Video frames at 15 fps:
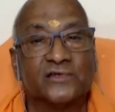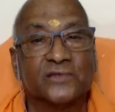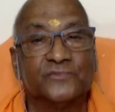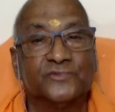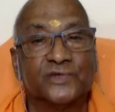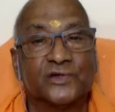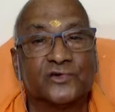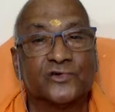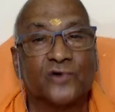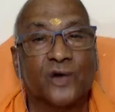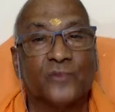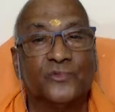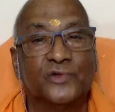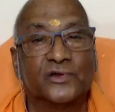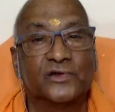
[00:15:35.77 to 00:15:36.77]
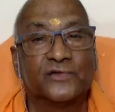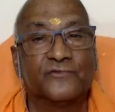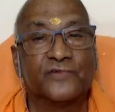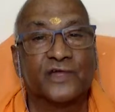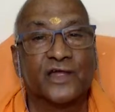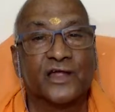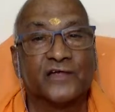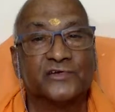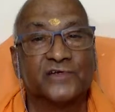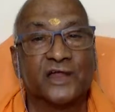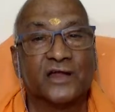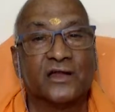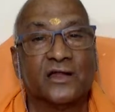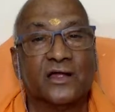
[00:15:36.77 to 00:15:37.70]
subject to objectification.